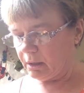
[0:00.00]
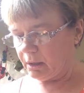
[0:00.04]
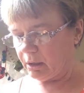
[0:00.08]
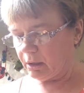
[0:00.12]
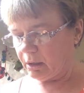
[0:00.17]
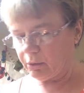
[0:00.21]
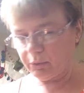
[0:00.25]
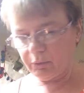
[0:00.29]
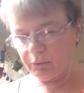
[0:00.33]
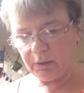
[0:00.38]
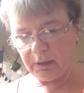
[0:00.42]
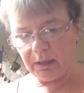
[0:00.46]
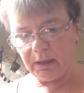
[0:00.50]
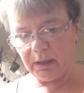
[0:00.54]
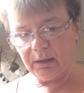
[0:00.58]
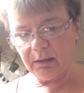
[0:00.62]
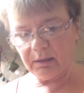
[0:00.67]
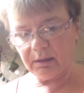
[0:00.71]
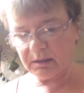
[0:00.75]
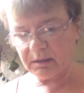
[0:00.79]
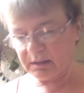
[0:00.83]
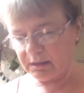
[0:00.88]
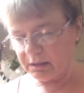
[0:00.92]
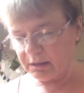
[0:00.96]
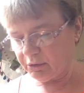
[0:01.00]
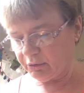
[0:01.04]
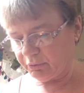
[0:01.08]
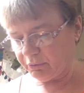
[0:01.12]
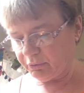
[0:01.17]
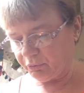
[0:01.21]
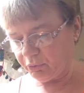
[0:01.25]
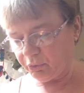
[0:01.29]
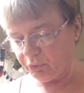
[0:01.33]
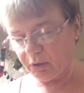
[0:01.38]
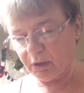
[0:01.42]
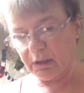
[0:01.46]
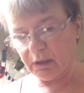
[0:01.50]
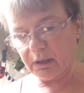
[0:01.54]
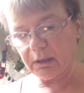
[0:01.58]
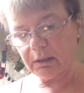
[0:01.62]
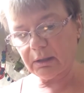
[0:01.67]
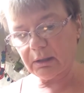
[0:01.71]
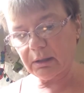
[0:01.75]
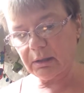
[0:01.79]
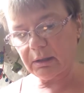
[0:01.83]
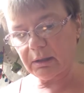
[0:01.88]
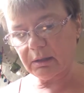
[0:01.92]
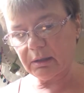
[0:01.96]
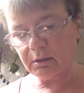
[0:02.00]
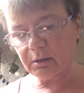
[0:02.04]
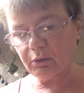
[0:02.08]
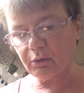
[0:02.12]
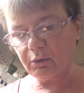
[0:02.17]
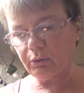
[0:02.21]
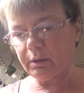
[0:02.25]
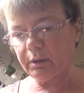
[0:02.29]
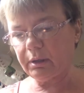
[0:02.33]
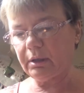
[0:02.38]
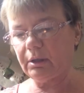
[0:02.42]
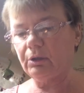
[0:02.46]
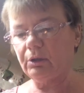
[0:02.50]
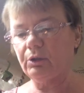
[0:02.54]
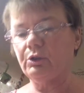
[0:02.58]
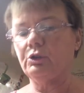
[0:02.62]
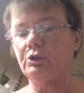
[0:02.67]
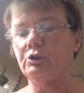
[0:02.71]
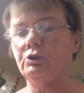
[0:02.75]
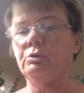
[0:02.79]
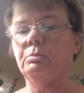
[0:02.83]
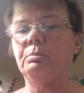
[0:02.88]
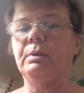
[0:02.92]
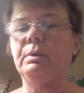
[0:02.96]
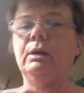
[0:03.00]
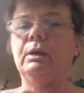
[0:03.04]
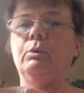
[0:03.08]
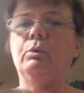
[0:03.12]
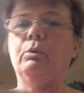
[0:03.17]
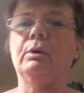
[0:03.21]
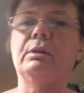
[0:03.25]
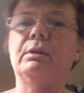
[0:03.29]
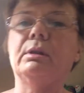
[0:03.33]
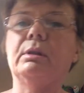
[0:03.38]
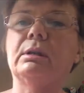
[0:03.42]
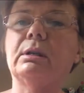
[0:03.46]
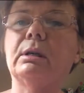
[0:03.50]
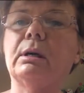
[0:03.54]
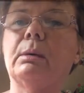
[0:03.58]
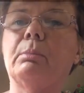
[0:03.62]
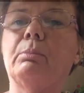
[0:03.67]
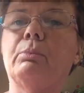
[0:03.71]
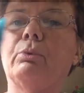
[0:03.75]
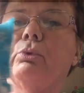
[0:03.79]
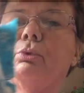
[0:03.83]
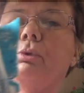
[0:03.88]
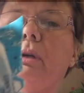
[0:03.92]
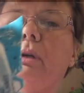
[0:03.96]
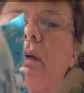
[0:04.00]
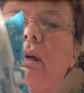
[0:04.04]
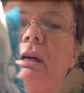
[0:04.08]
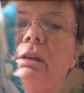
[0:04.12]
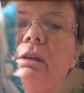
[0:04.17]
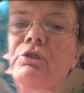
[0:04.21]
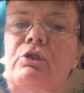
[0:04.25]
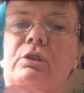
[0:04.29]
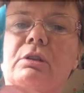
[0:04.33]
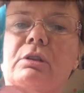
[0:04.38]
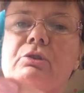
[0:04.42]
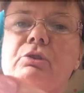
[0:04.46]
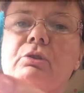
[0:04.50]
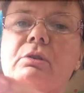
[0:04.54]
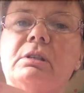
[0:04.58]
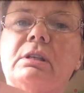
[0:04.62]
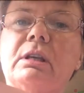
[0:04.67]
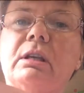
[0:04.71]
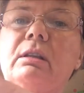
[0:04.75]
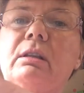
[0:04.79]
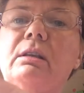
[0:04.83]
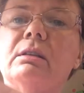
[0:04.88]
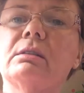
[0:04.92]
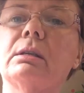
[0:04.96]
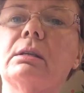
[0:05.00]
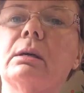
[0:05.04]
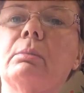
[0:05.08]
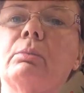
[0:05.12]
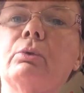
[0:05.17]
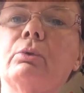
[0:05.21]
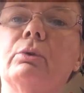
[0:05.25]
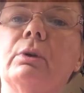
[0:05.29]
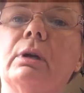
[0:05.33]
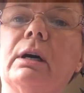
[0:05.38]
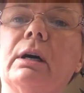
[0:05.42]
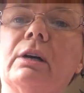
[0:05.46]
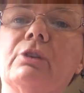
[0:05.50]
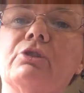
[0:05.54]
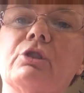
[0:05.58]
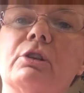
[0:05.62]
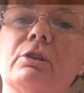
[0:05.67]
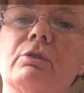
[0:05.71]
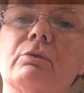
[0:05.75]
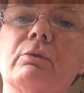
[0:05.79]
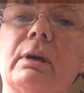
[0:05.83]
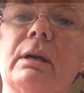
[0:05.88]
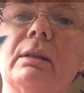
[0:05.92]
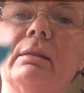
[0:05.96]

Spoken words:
Okay, the center front is going to be with the double notches. You see these double notches right